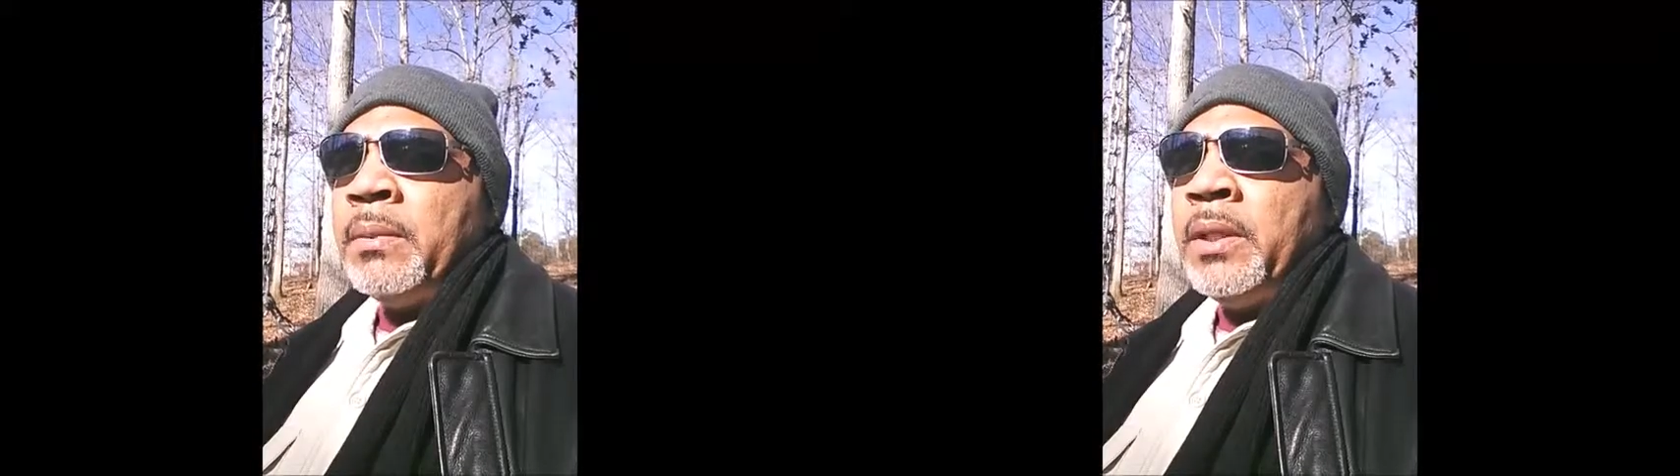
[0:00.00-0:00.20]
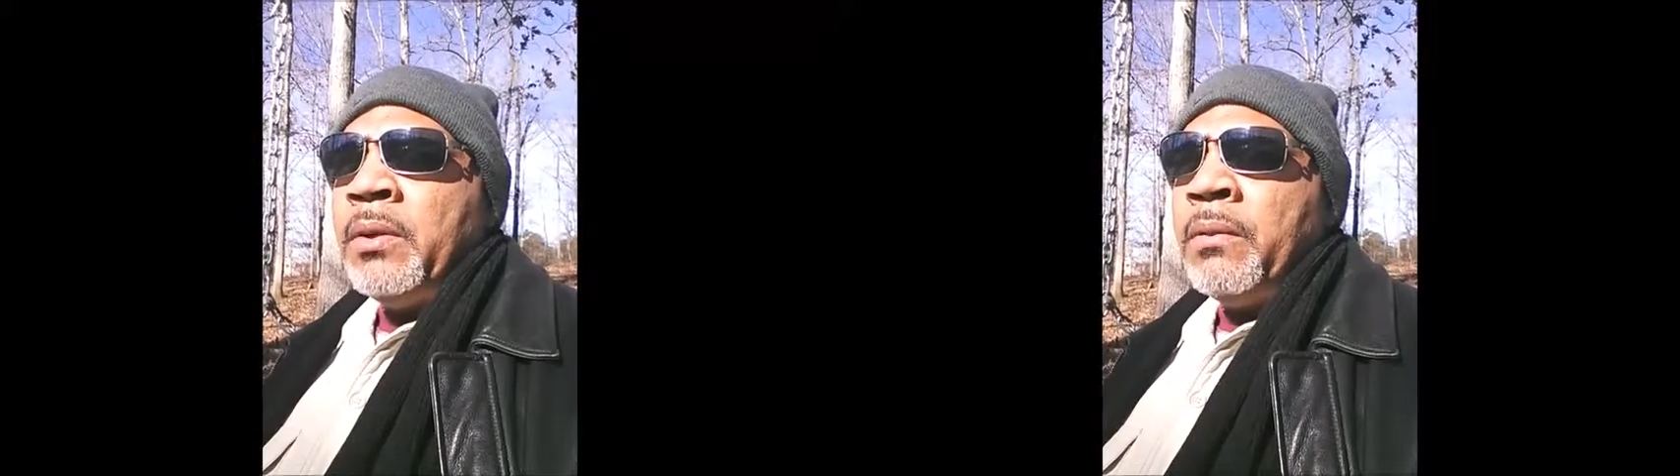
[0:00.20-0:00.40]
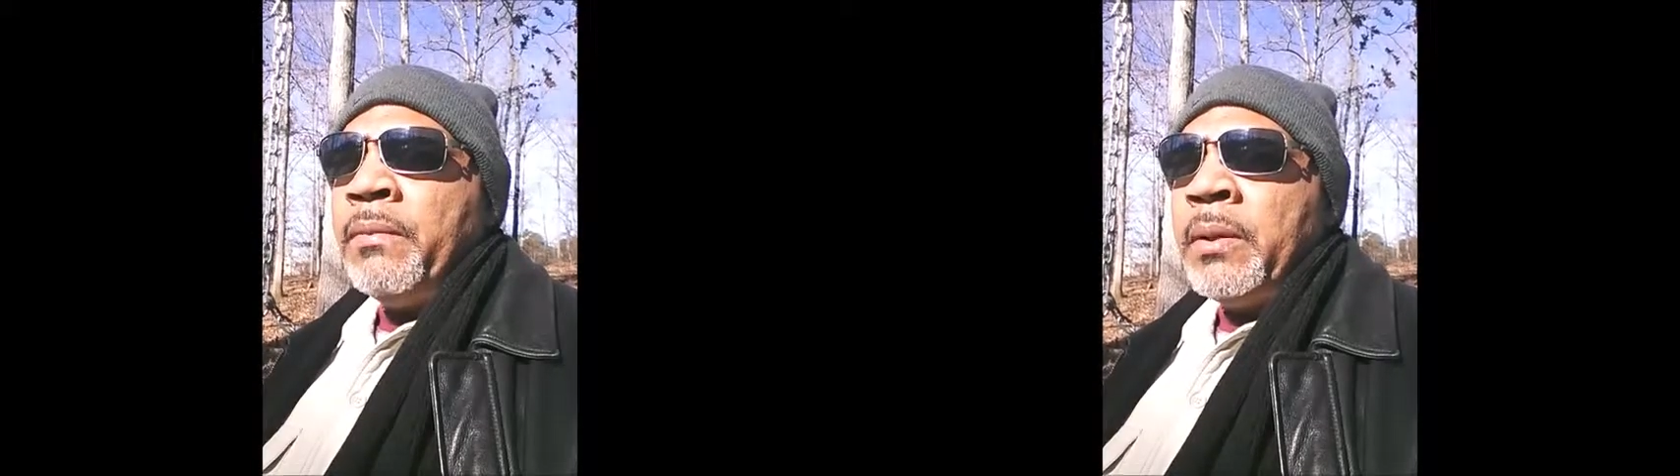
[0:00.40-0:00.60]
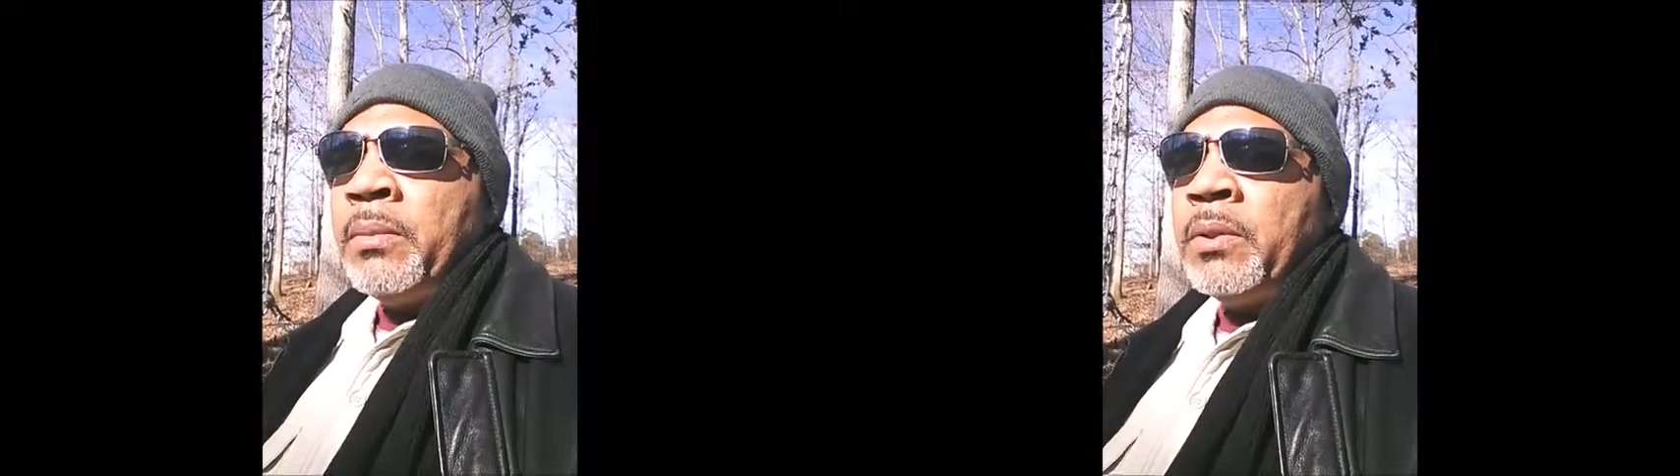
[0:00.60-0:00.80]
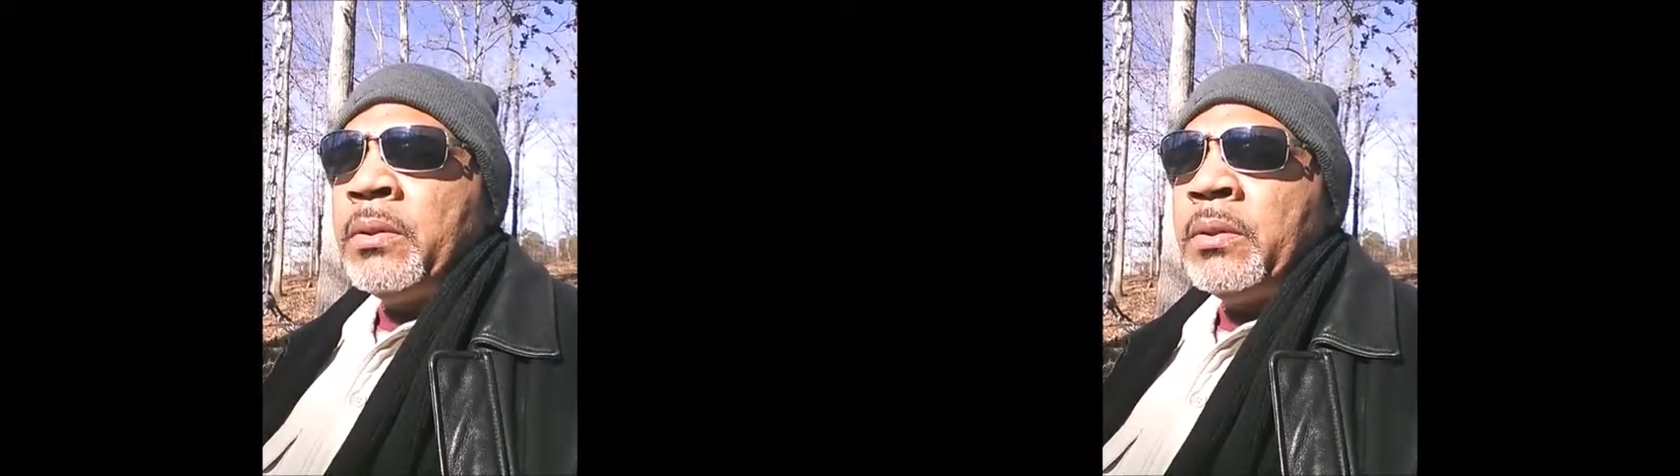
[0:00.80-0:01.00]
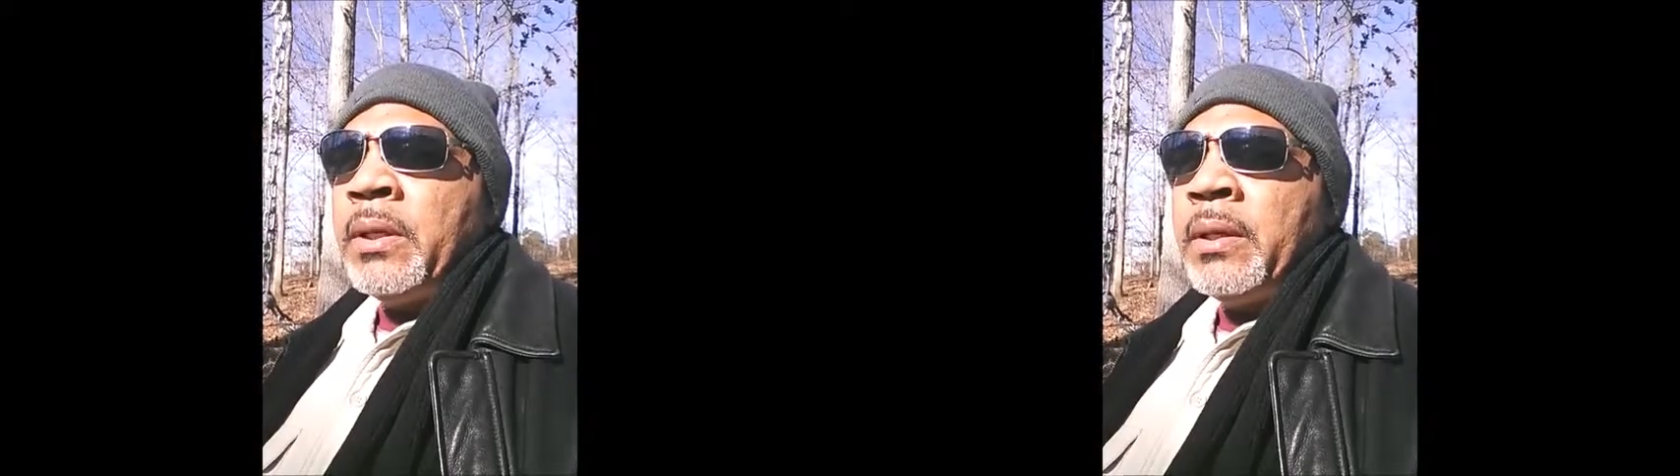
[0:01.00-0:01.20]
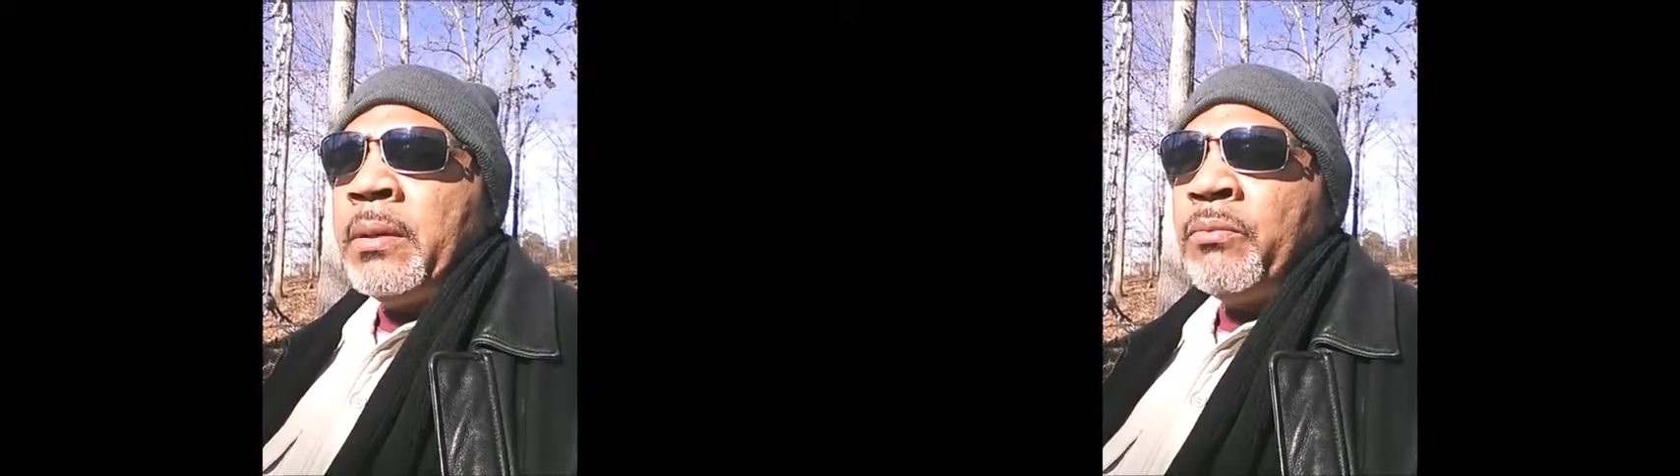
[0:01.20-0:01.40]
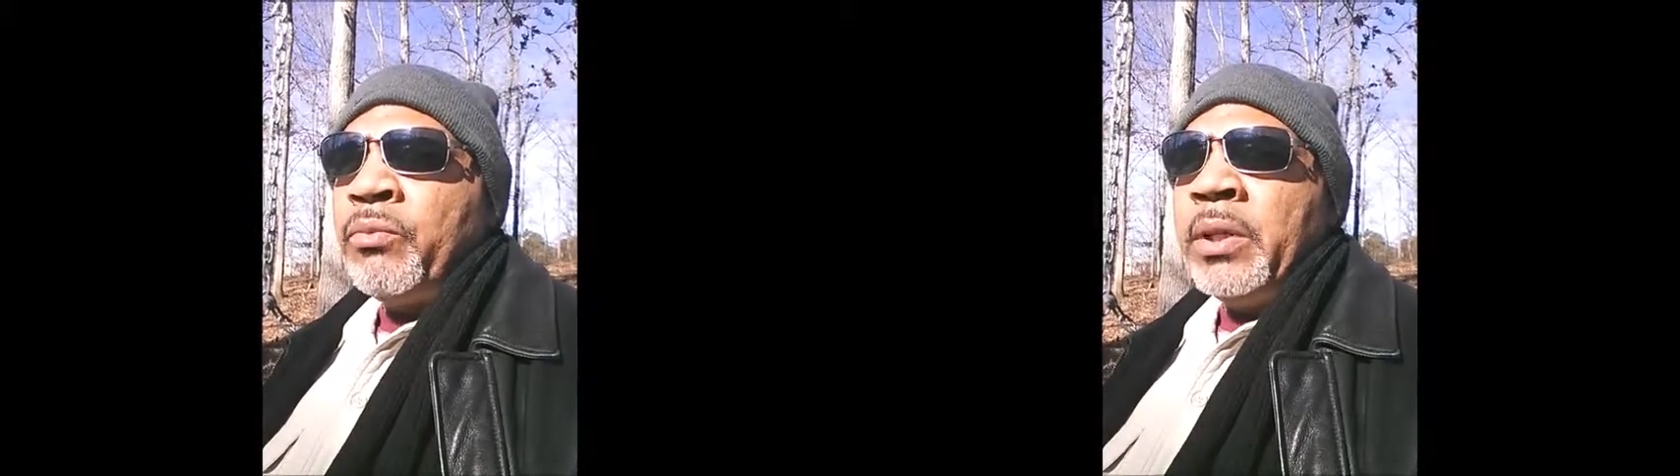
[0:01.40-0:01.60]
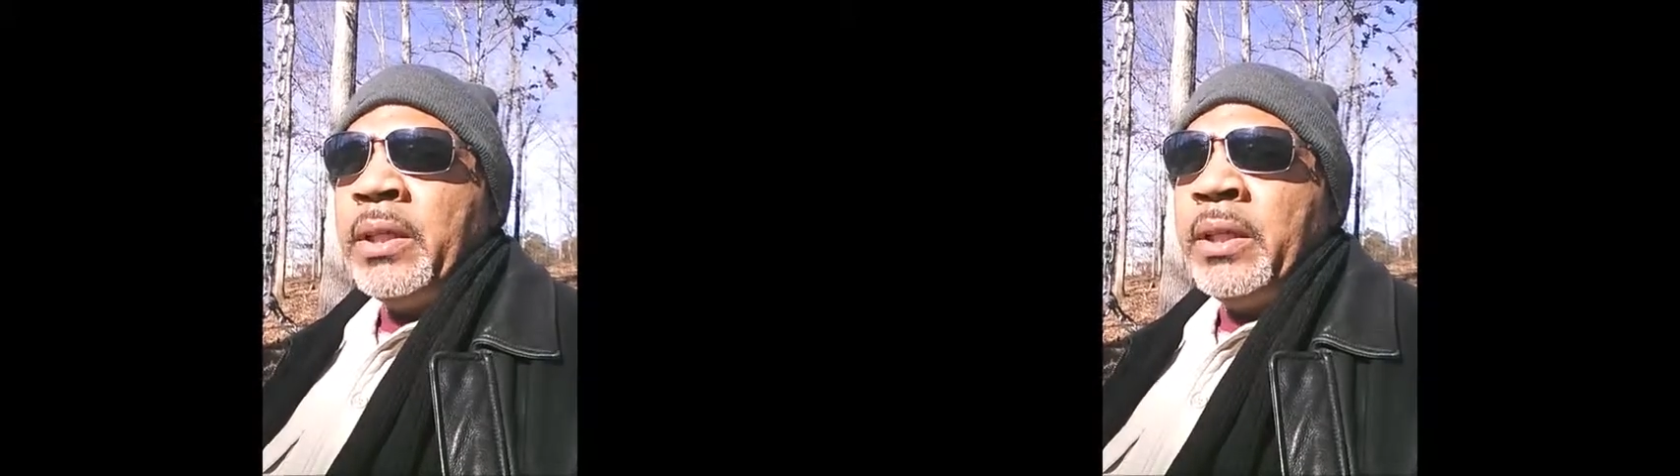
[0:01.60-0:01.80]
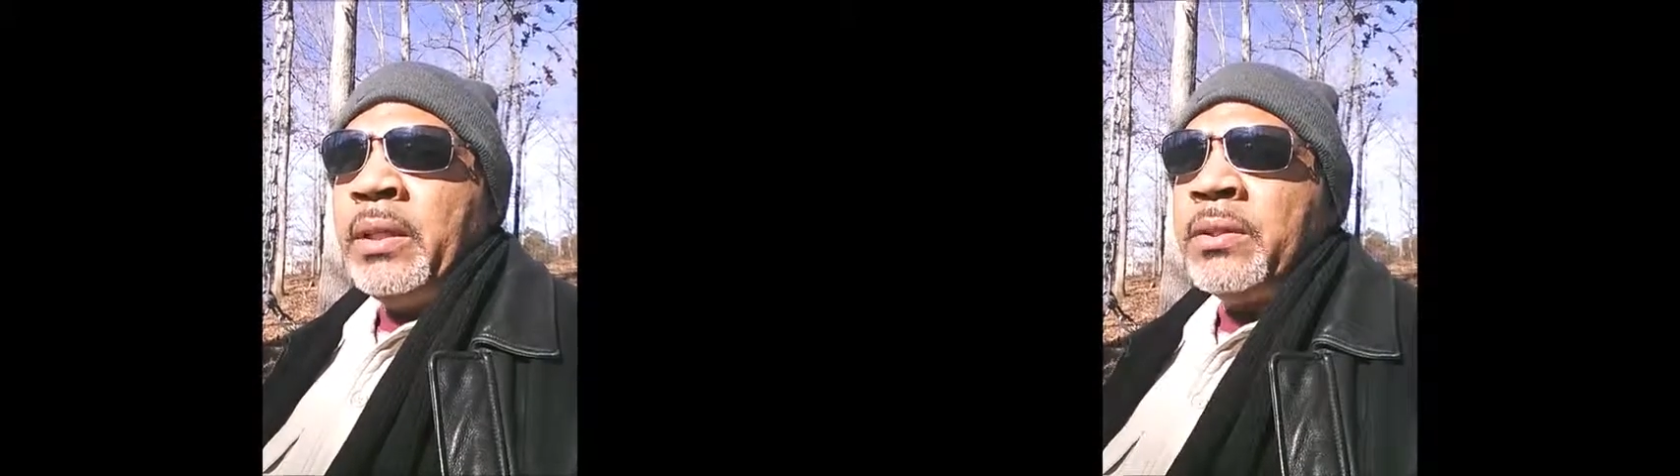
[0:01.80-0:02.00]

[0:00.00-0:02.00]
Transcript: In November, really